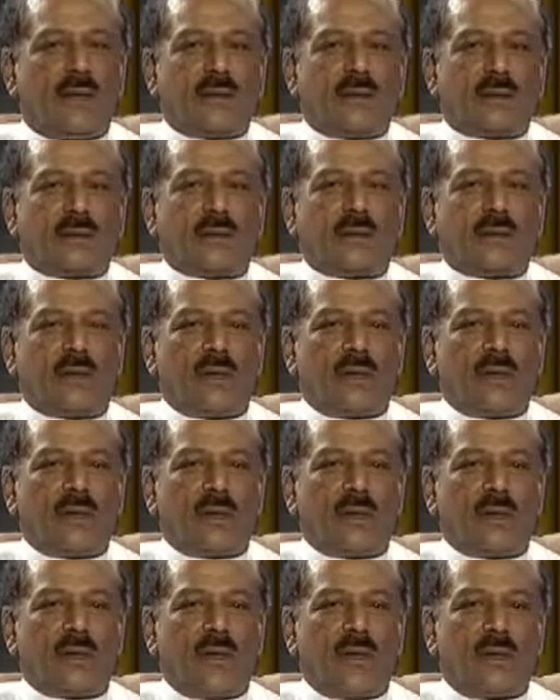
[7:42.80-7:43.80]
so that
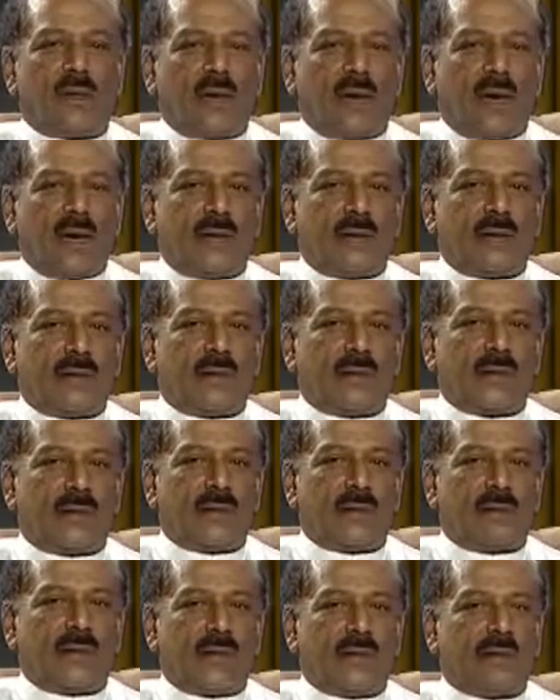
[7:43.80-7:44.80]
it will enhance
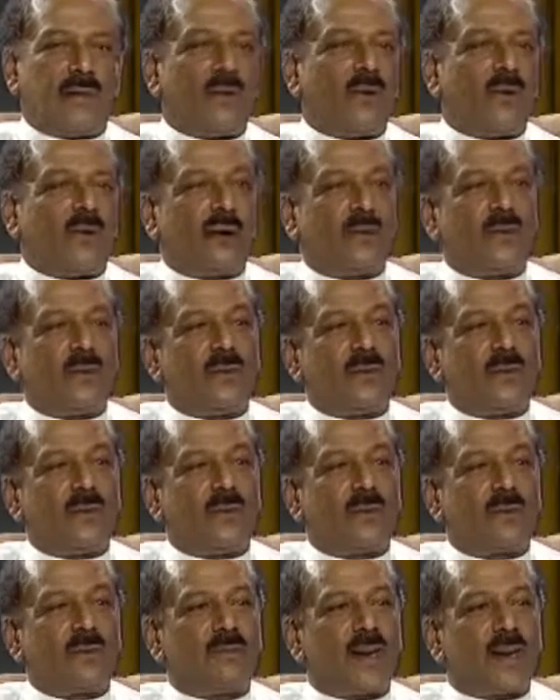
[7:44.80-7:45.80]
and bring more revenue
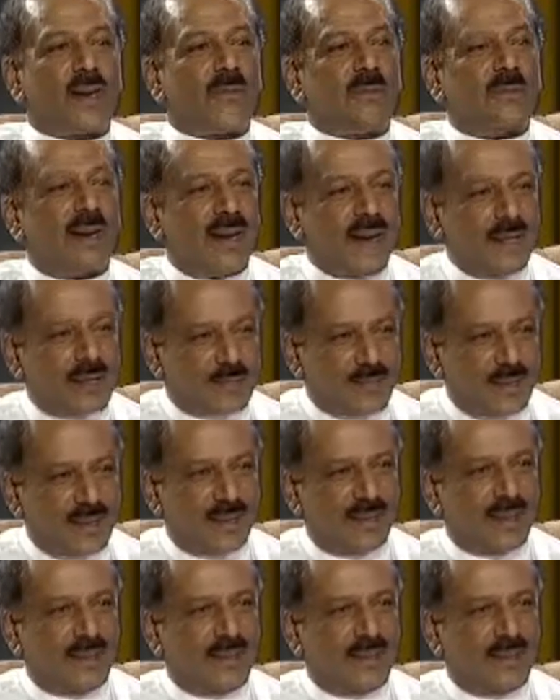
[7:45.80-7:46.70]
as better management.